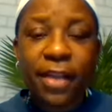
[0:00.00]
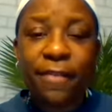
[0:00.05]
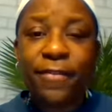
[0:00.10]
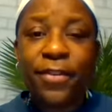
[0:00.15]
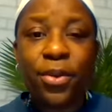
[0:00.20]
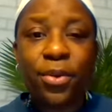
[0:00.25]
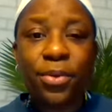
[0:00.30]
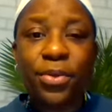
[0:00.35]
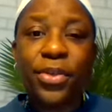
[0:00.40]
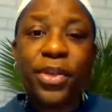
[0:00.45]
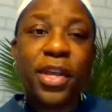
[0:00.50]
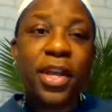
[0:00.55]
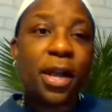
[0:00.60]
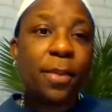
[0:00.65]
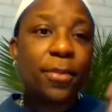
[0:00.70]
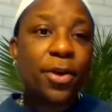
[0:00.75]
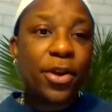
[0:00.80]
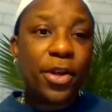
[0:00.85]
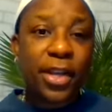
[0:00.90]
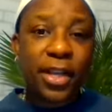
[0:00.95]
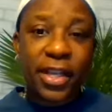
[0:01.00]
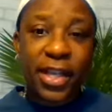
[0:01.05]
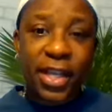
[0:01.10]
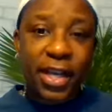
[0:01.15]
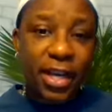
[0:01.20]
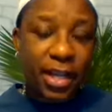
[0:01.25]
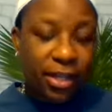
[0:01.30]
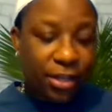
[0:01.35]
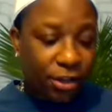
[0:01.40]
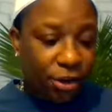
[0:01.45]
If you think I'm going to
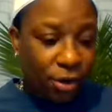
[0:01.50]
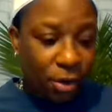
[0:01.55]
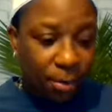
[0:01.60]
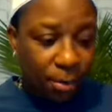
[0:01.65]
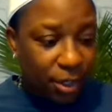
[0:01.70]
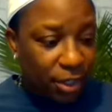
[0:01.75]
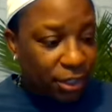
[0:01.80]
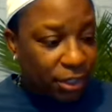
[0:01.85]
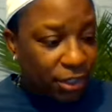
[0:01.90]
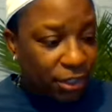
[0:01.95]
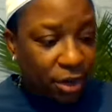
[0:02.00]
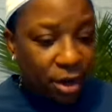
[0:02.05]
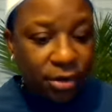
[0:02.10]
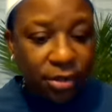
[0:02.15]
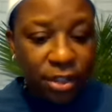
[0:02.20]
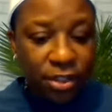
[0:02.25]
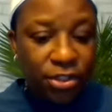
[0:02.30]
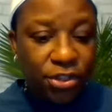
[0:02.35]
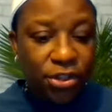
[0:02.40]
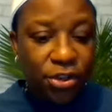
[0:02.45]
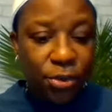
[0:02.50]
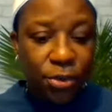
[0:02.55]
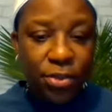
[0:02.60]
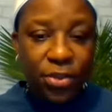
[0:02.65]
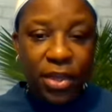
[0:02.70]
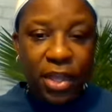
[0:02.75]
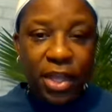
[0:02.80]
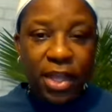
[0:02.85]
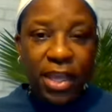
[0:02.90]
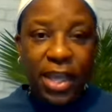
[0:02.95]
get it, you know, I'm going to start this new
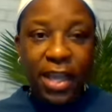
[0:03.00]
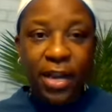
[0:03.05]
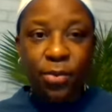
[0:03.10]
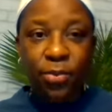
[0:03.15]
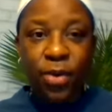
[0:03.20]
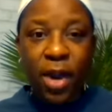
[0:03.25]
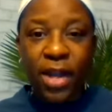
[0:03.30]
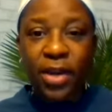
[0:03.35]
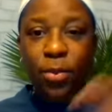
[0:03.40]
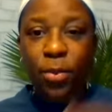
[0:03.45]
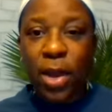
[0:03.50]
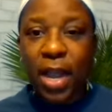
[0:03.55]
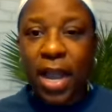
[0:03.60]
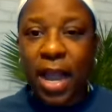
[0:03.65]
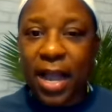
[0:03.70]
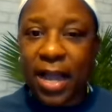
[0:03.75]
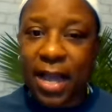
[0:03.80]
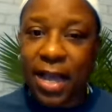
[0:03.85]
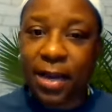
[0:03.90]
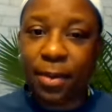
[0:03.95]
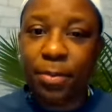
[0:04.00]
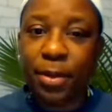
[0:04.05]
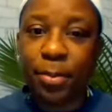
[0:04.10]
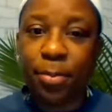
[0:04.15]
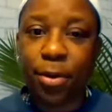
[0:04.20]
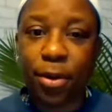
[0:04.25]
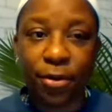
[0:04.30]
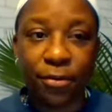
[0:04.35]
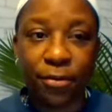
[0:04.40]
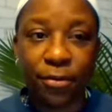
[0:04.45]
thing and right away I got to be
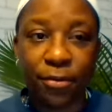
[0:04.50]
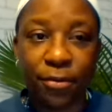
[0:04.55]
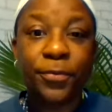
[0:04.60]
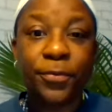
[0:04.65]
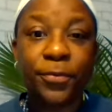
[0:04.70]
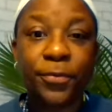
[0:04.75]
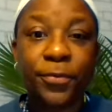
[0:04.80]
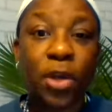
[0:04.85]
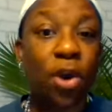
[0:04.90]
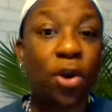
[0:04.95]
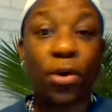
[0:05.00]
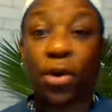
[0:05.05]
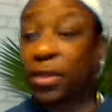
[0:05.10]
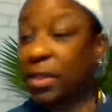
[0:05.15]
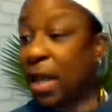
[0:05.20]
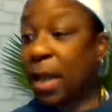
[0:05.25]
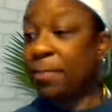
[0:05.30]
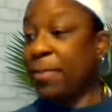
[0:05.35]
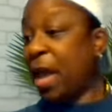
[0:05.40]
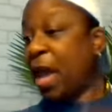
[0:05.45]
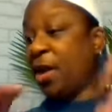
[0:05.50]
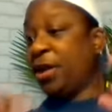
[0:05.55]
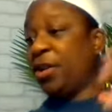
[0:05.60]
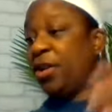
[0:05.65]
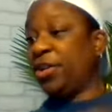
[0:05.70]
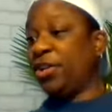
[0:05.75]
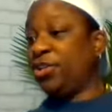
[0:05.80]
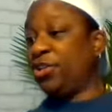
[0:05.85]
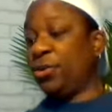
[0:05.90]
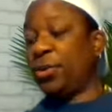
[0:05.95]
perfect or else I'm not
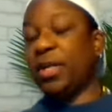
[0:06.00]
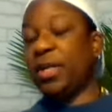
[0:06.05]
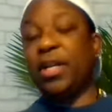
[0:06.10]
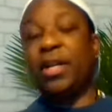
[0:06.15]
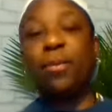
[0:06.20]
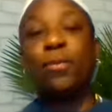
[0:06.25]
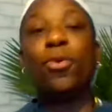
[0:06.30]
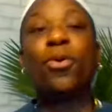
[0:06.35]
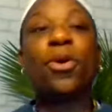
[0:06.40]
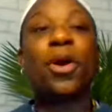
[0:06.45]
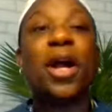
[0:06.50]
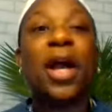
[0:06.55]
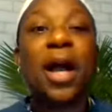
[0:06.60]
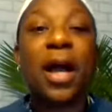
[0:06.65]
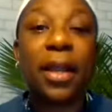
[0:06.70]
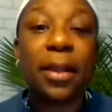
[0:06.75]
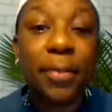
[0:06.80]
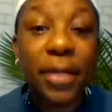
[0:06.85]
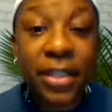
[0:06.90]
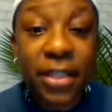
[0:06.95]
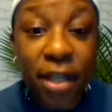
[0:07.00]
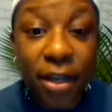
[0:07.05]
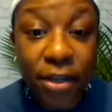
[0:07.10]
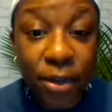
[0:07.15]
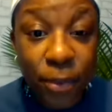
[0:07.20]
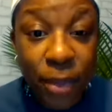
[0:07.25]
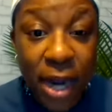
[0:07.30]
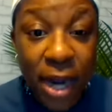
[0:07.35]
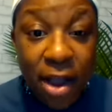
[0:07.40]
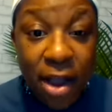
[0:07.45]
going to do it anymore. Let me tell
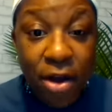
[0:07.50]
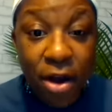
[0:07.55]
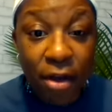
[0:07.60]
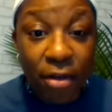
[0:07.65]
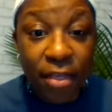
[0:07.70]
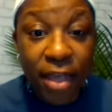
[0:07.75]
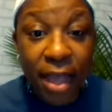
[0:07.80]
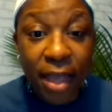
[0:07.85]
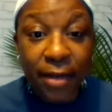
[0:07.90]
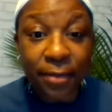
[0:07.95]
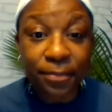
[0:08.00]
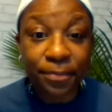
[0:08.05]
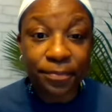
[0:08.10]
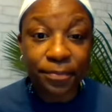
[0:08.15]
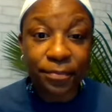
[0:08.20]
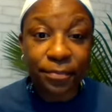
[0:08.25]
you what I call that.